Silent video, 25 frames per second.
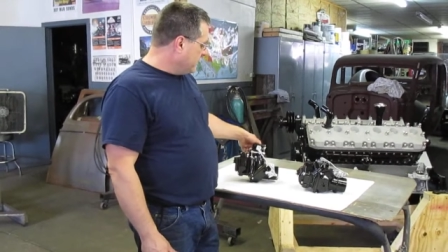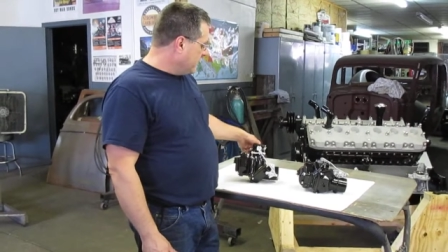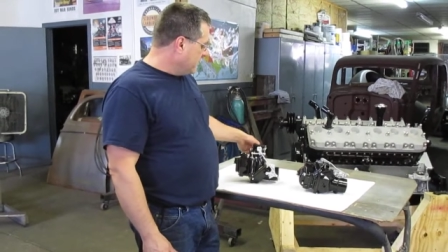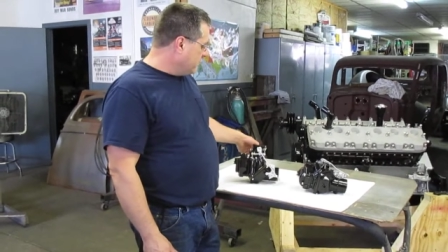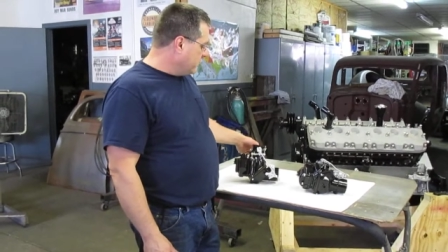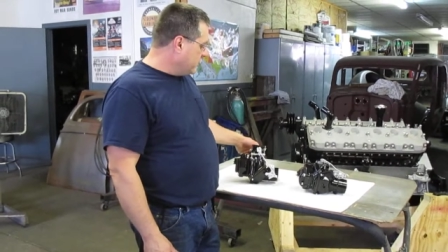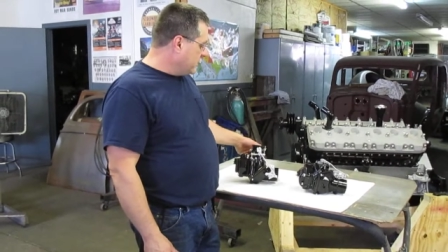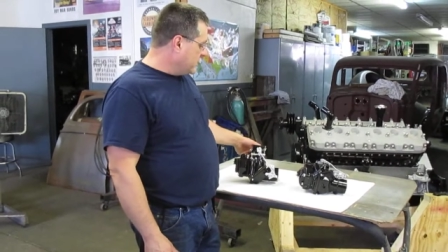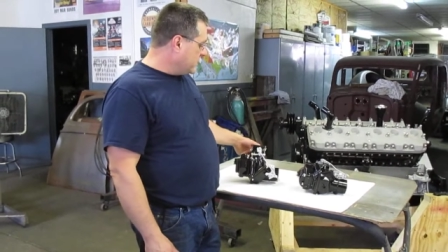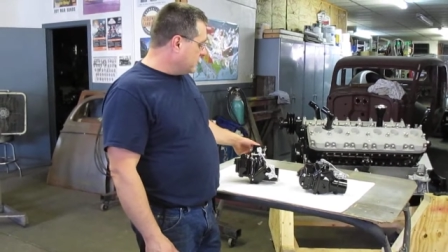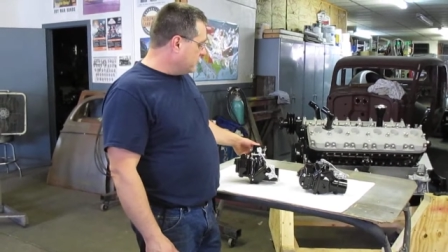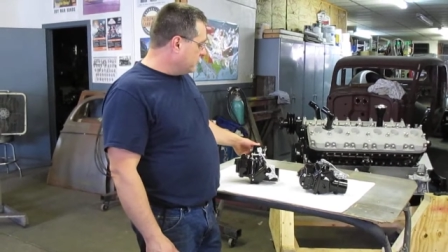
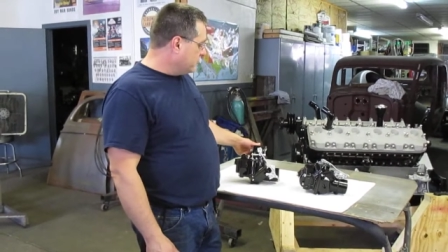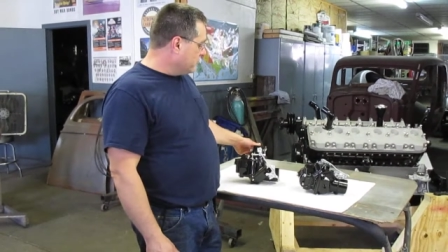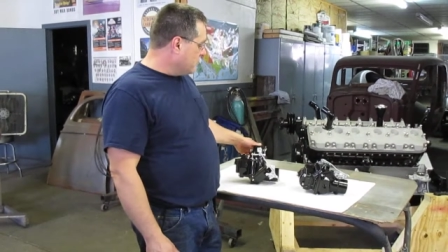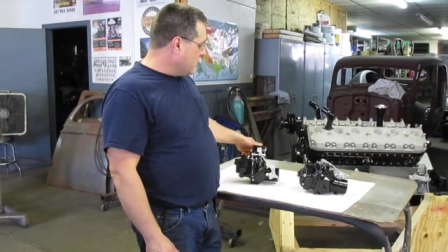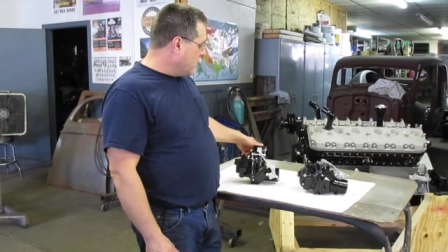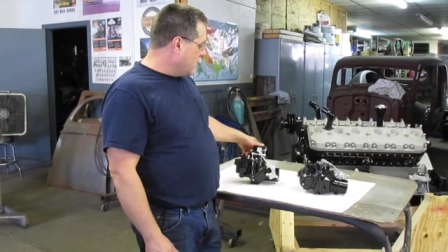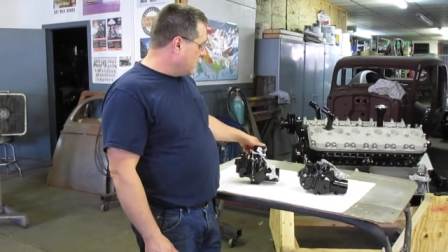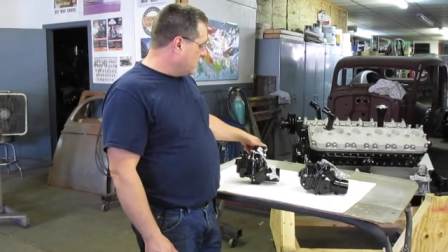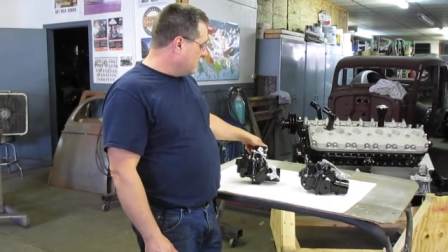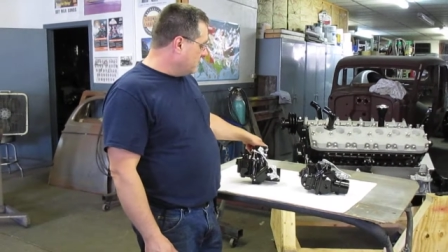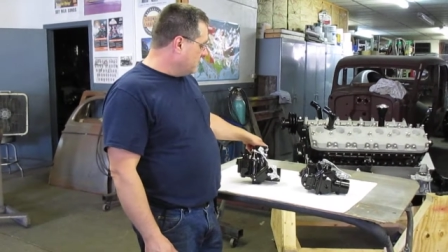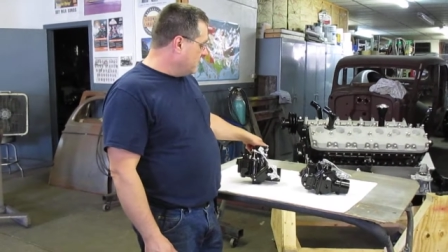But we can
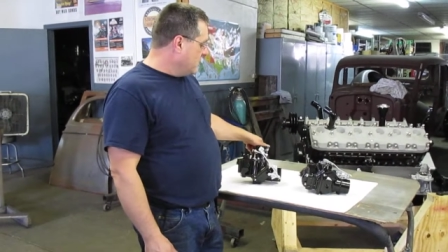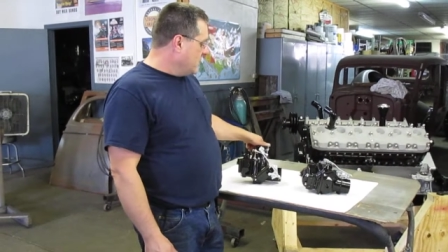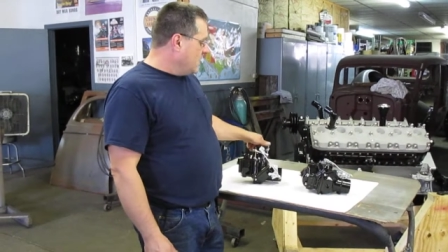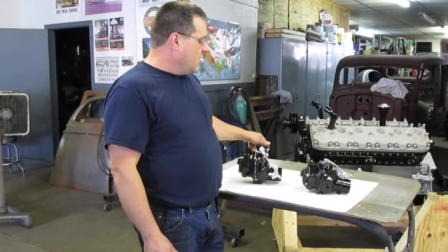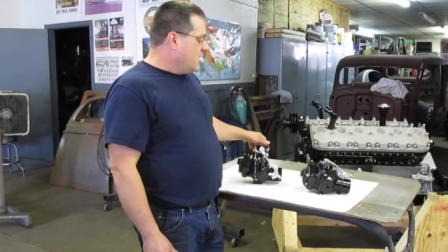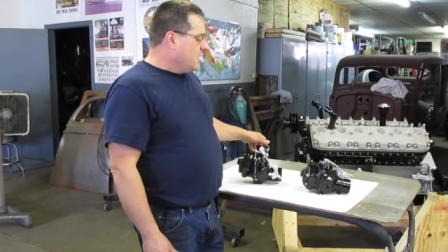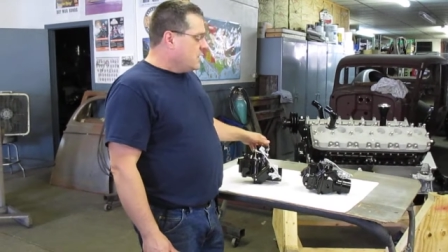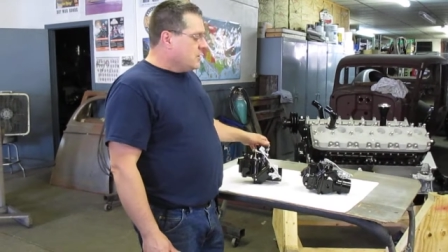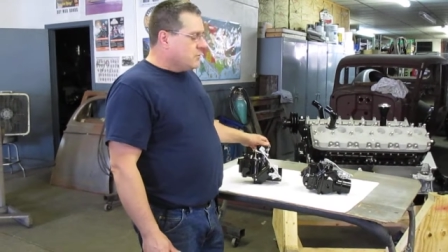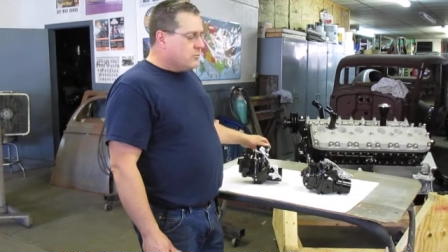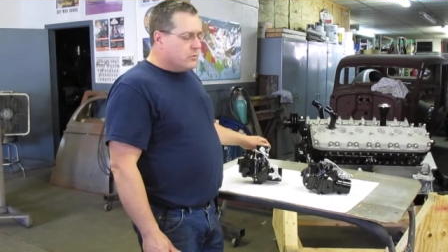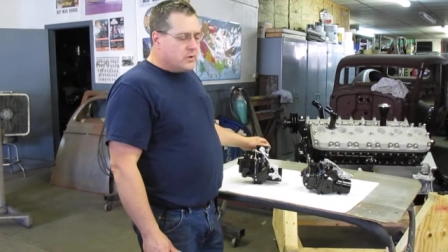run them,
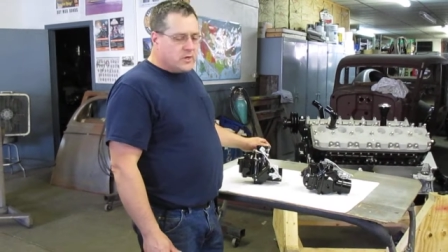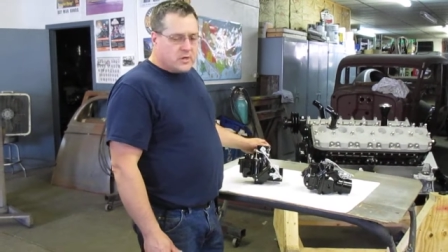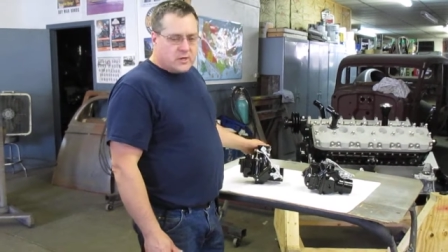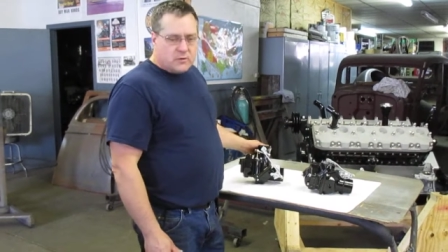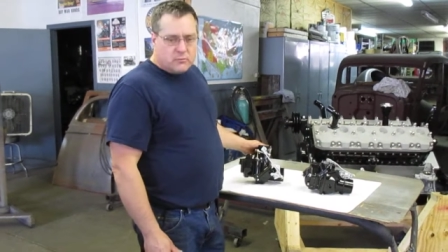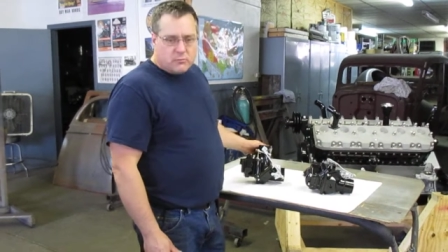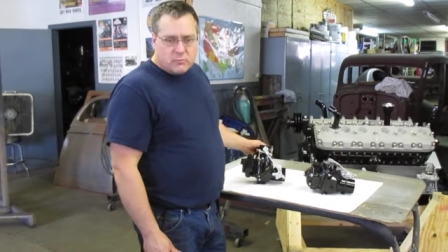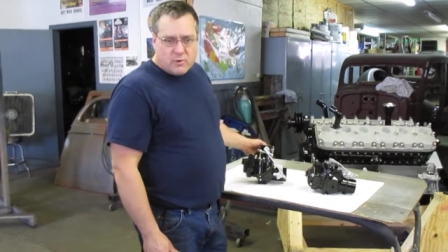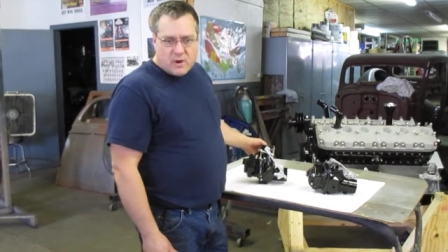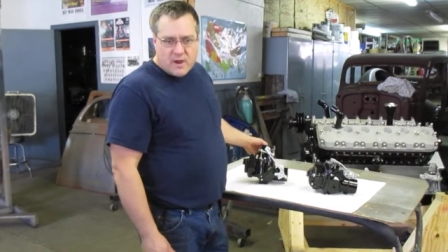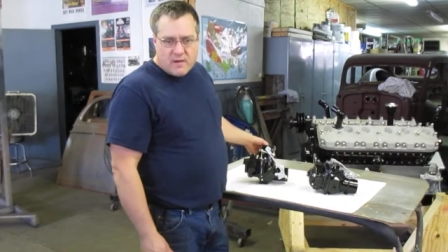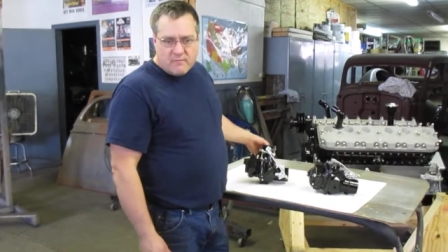we
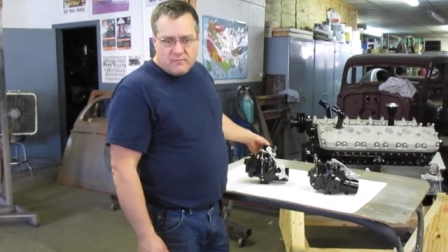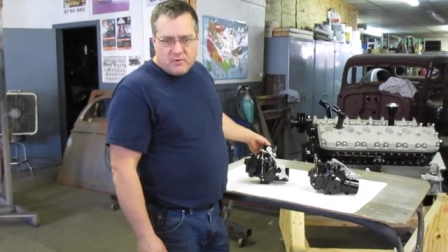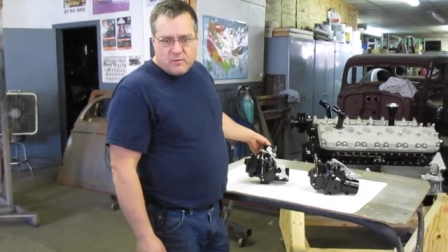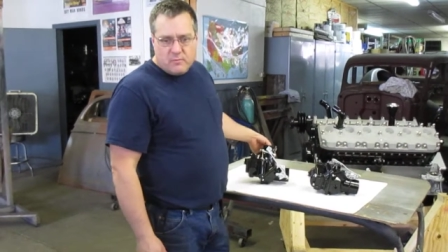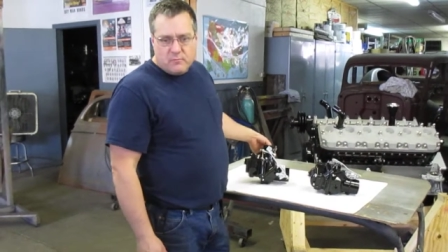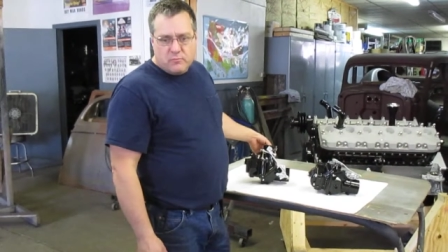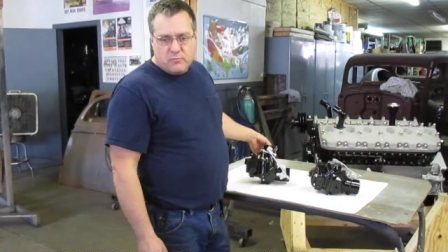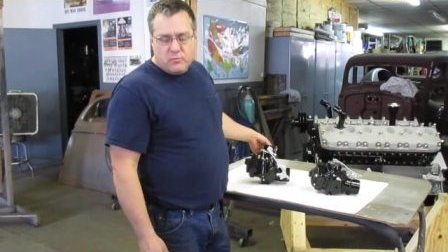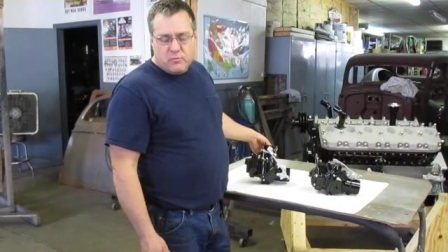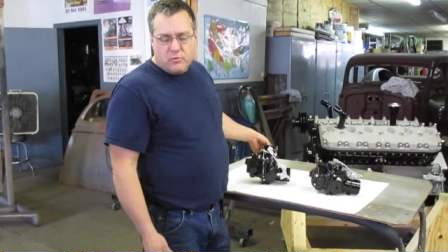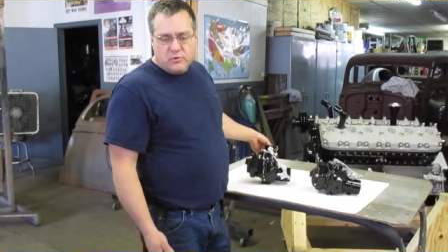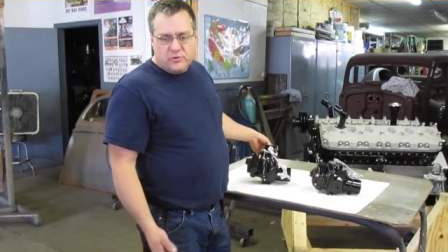can rev
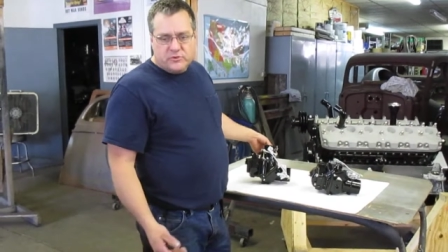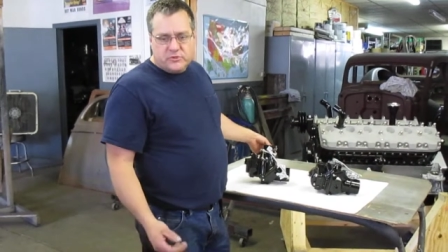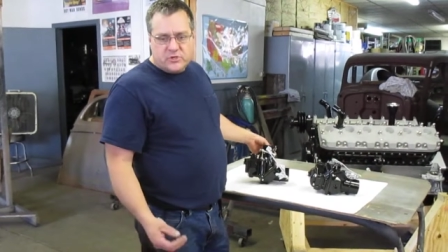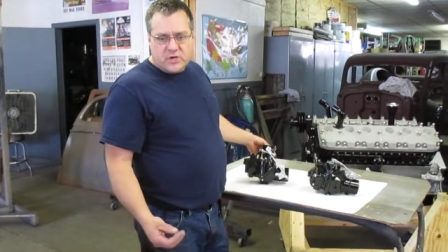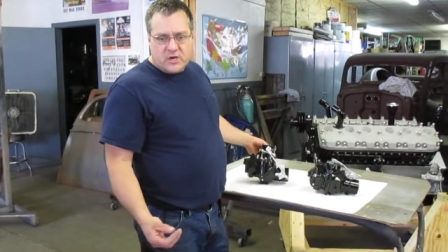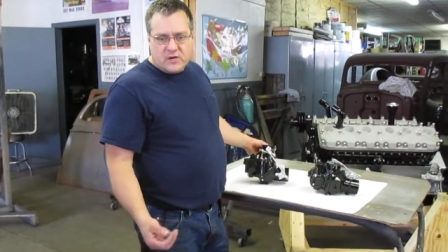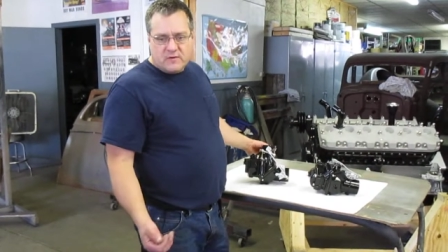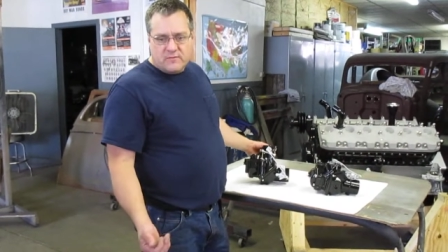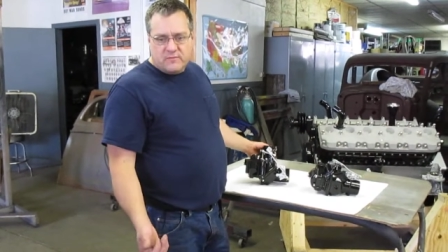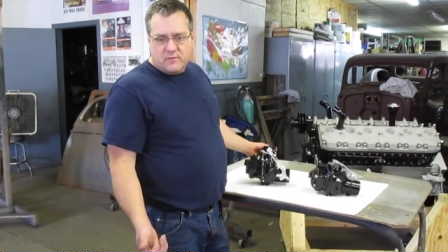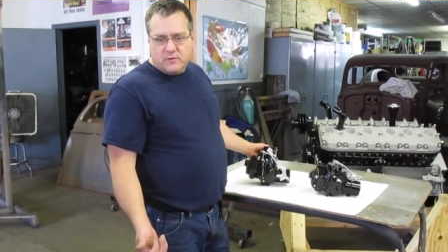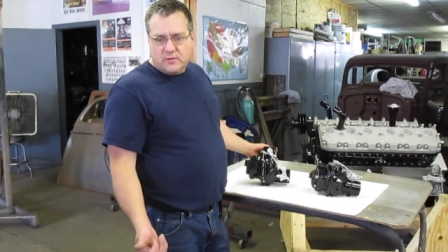them, we'll
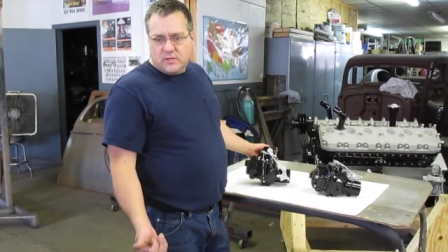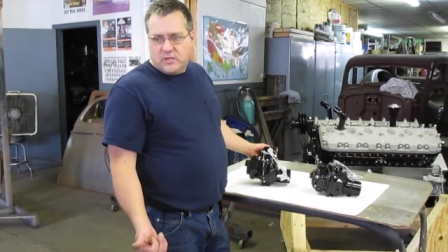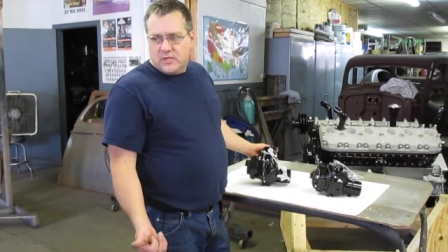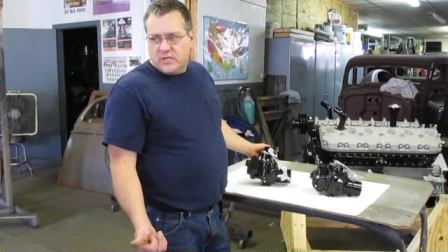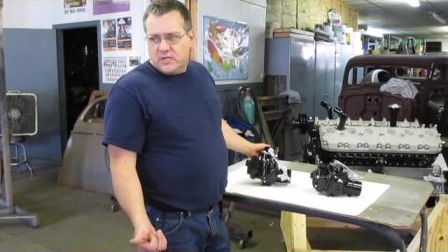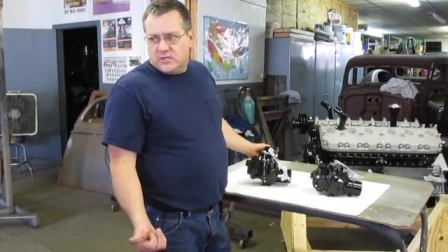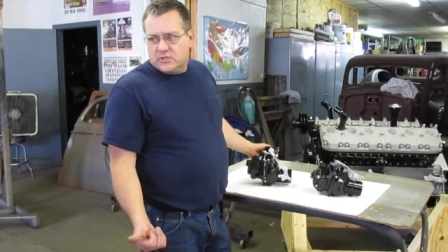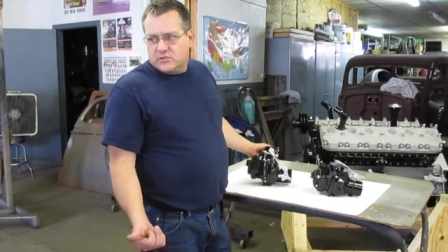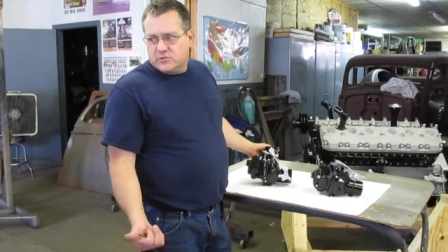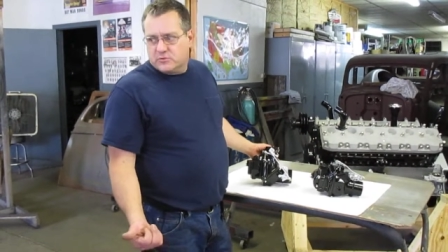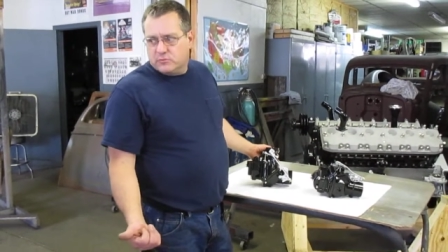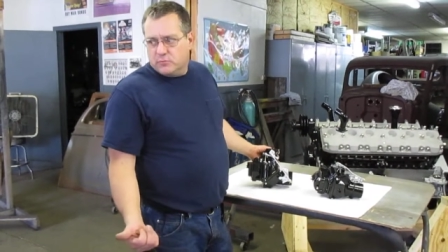check for
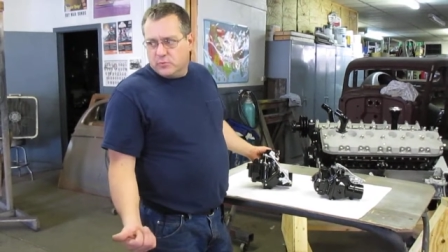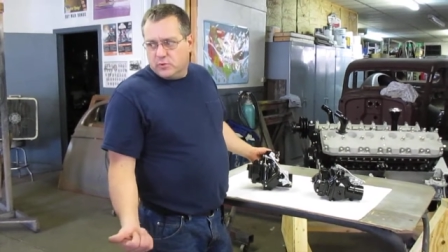leaks,